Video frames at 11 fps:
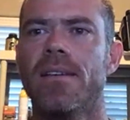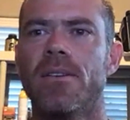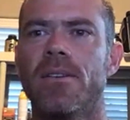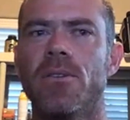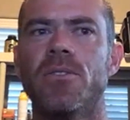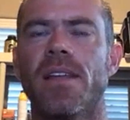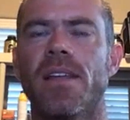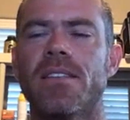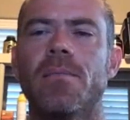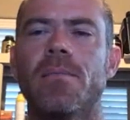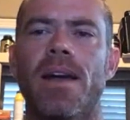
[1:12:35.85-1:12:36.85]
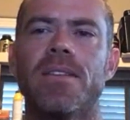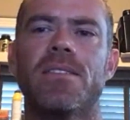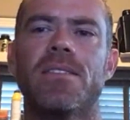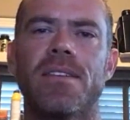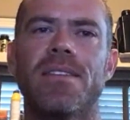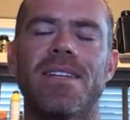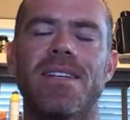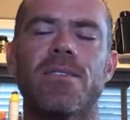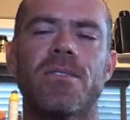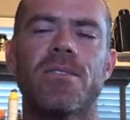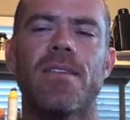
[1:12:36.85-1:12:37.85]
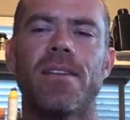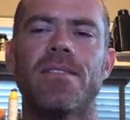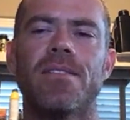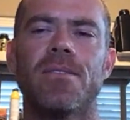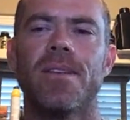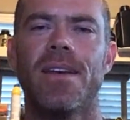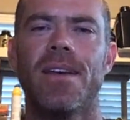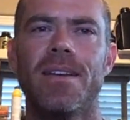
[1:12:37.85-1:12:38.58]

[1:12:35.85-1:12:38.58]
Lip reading: Usually that's the magic. 6 or 7 is,